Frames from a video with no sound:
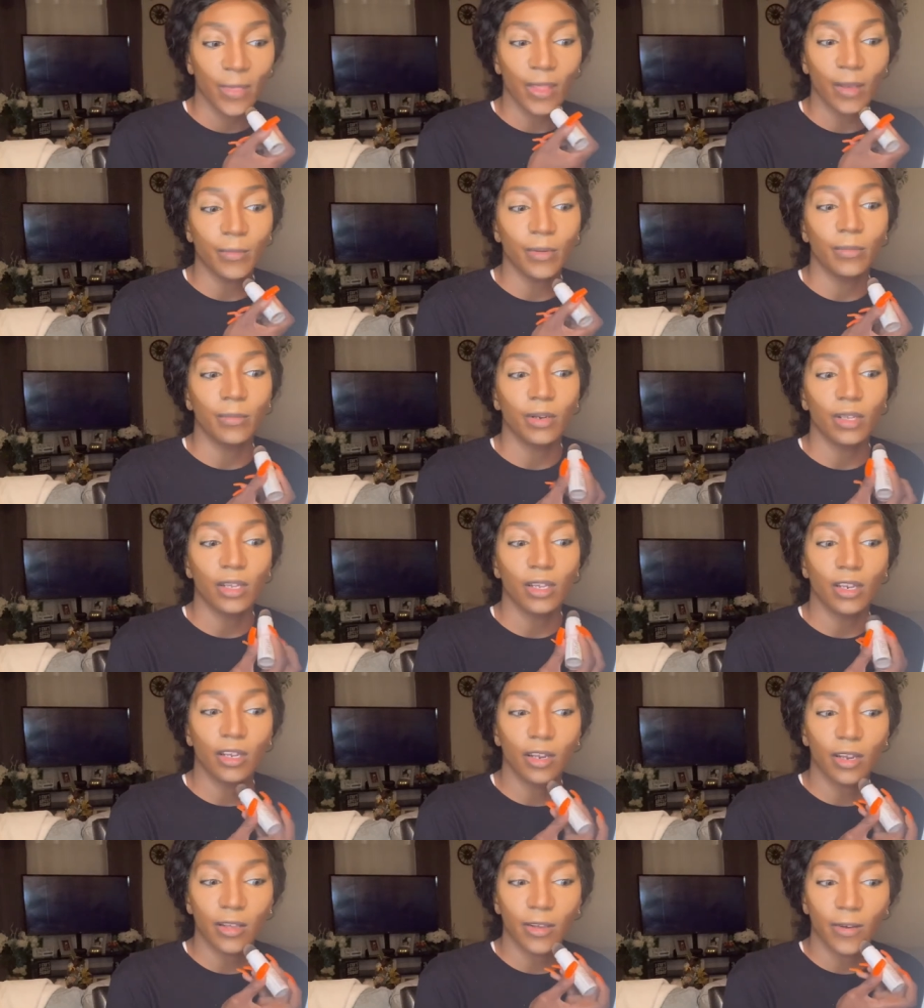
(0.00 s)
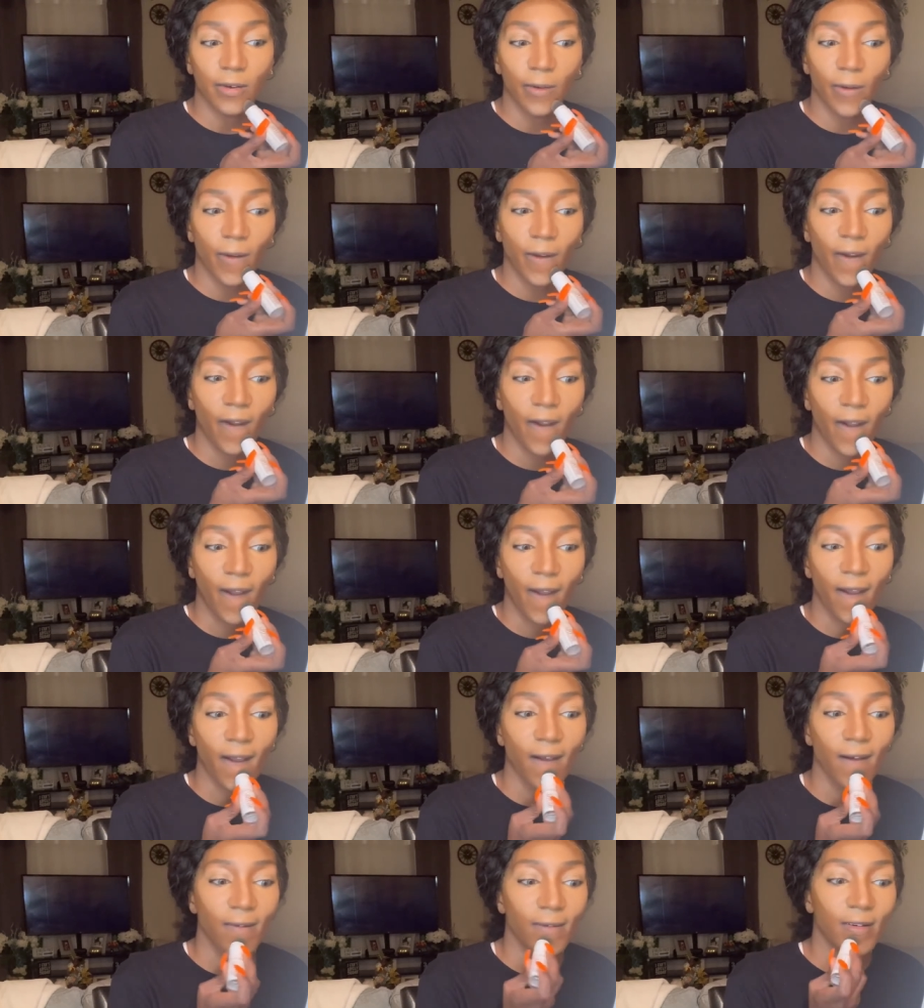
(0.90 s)
I'm gonna blend it out
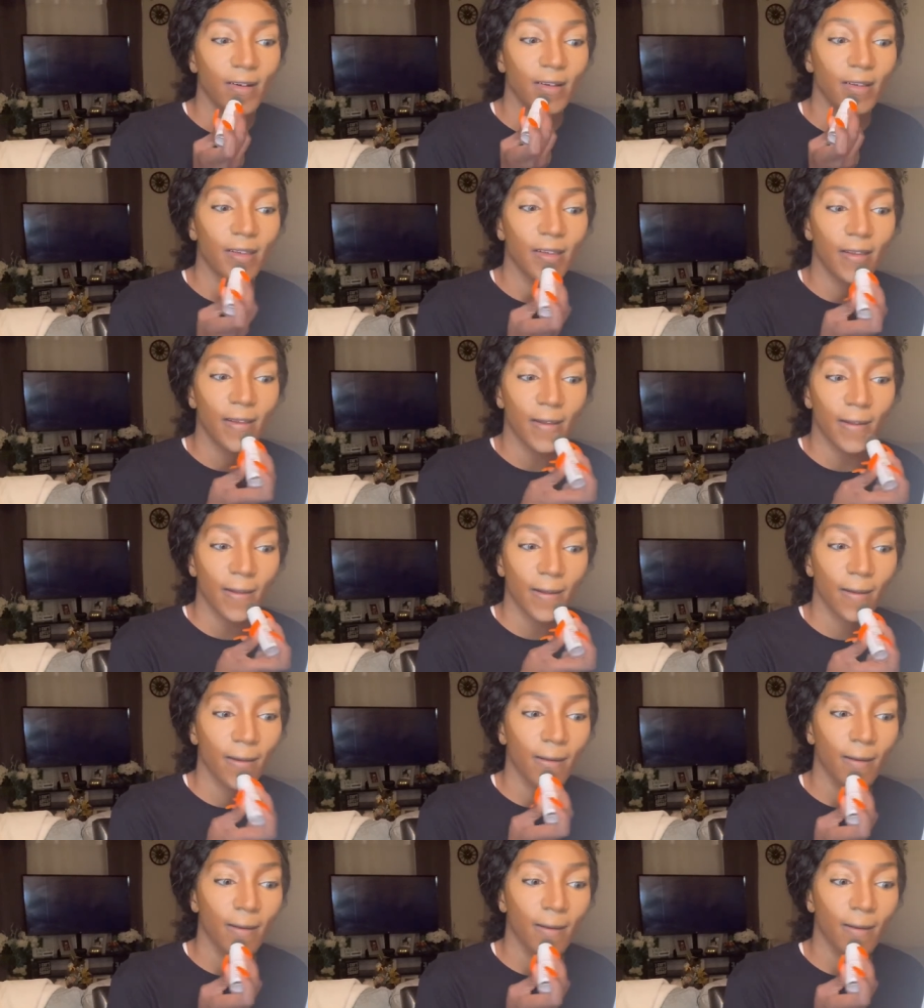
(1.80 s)
well in.